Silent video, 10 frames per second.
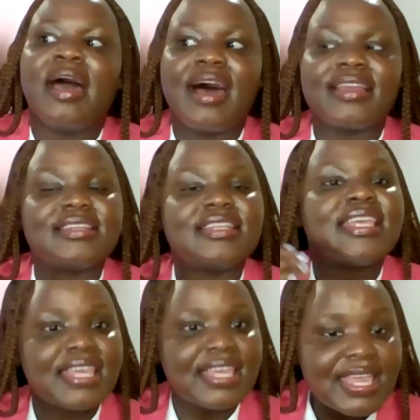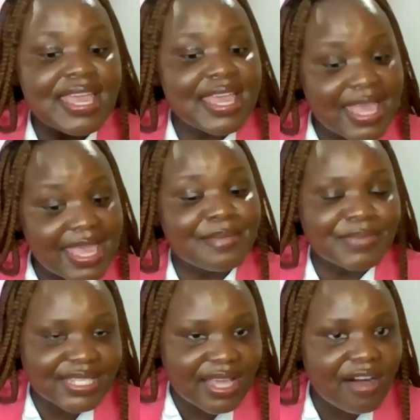And he
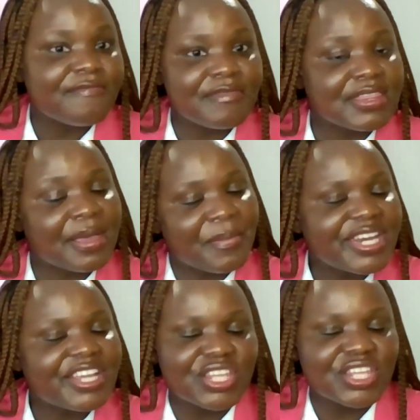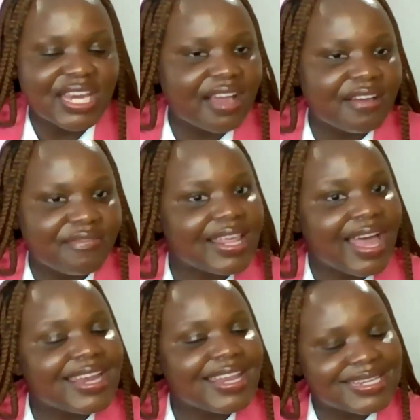himself, the manager that I
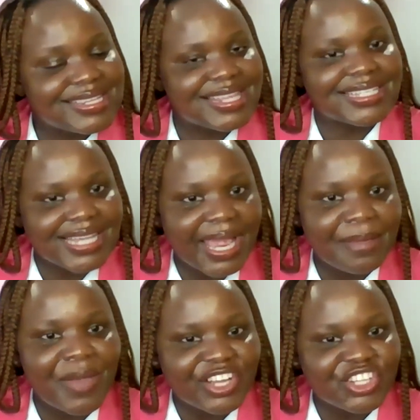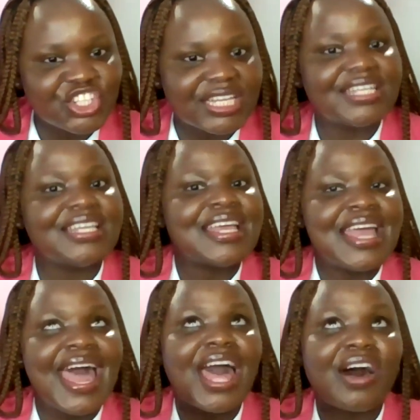had at that time, actually
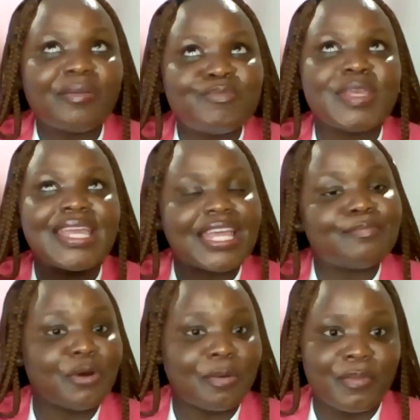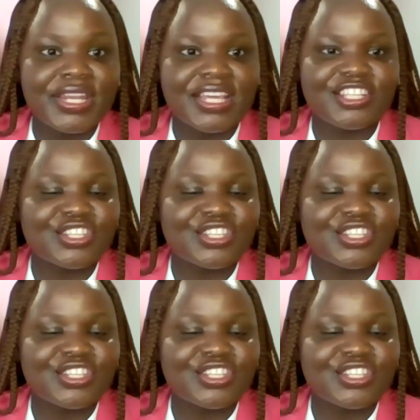helped me get promoted.